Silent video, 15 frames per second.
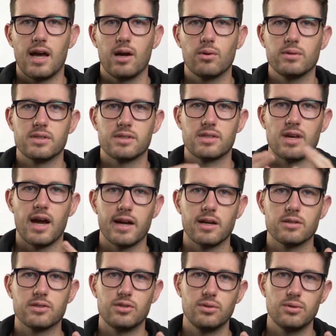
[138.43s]
I was
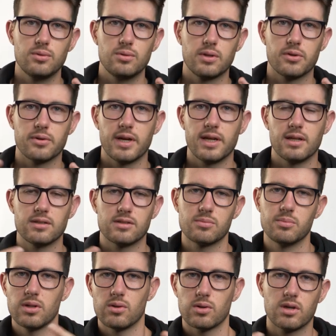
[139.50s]
hired to create a
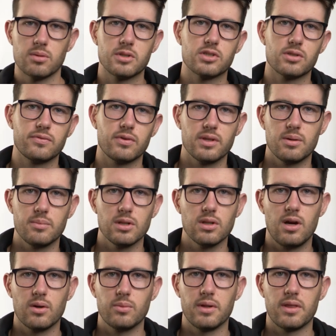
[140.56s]
small little commercial for them
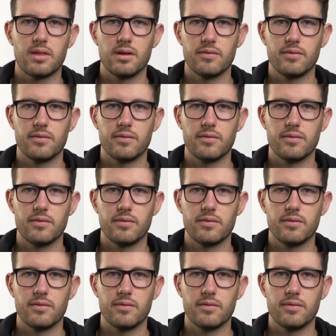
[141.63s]
along with